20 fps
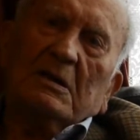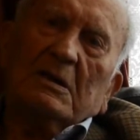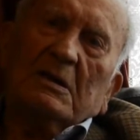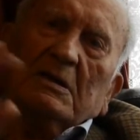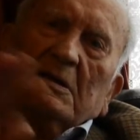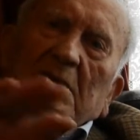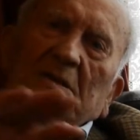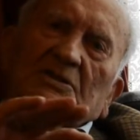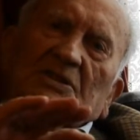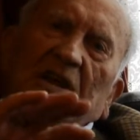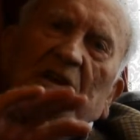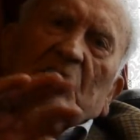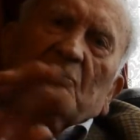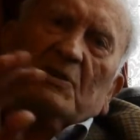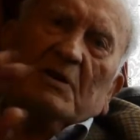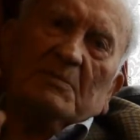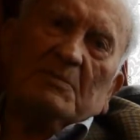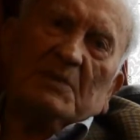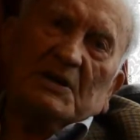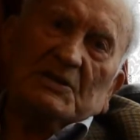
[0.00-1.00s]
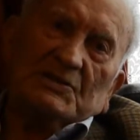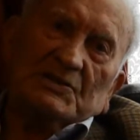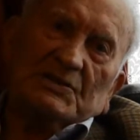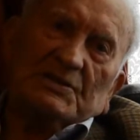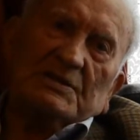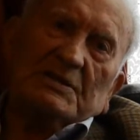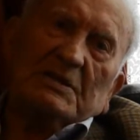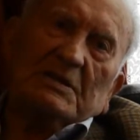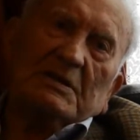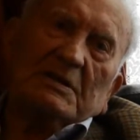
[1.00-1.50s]
and it did look a
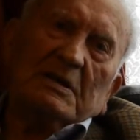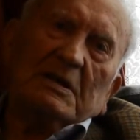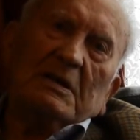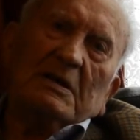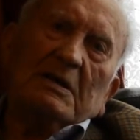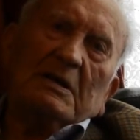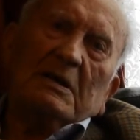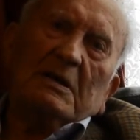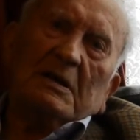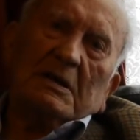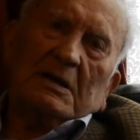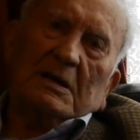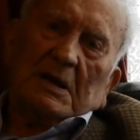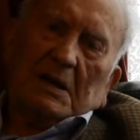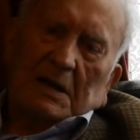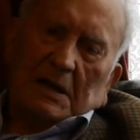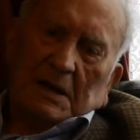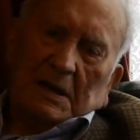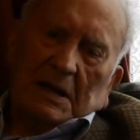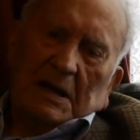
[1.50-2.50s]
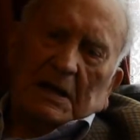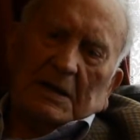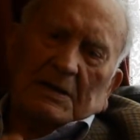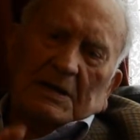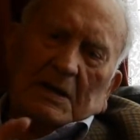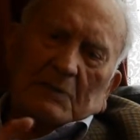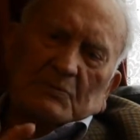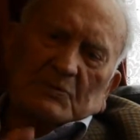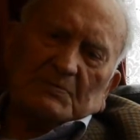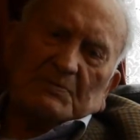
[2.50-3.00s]
mess. And
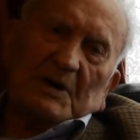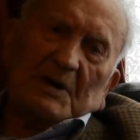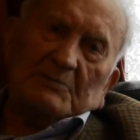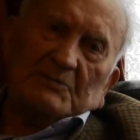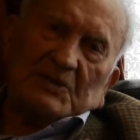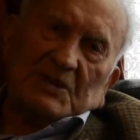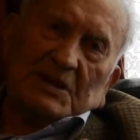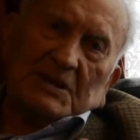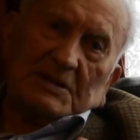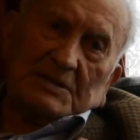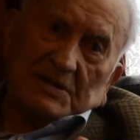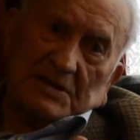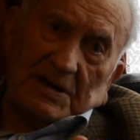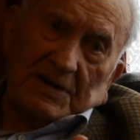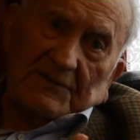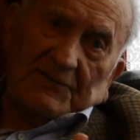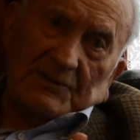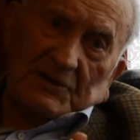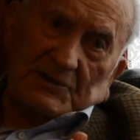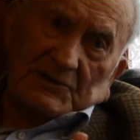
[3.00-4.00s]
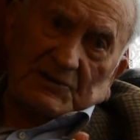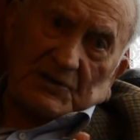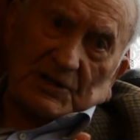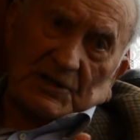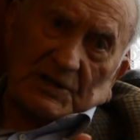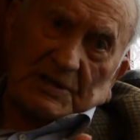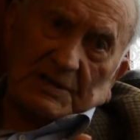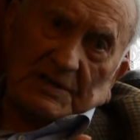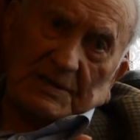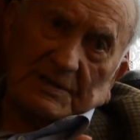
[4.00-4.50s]
that was bombed in
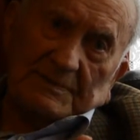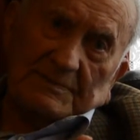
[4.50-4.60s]
1940